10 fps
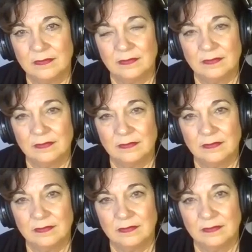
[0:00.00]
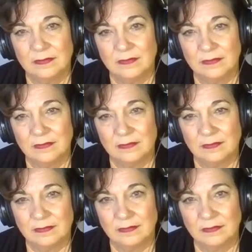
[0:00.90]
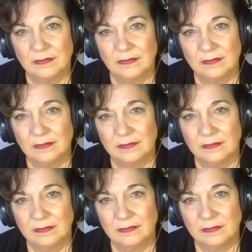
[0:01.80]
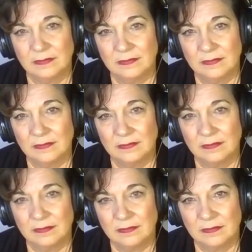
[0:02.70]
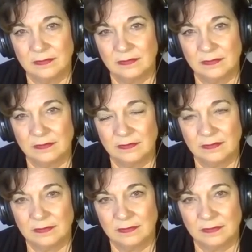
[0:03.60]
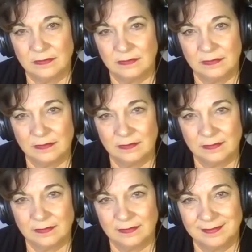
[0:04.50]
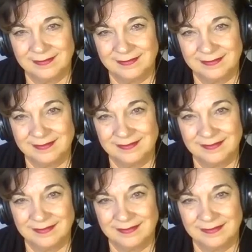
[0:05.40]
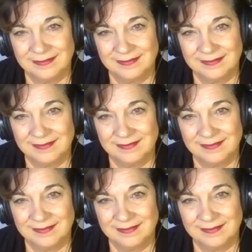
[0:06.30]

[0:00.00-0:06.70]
No words are spoken by the person on screen.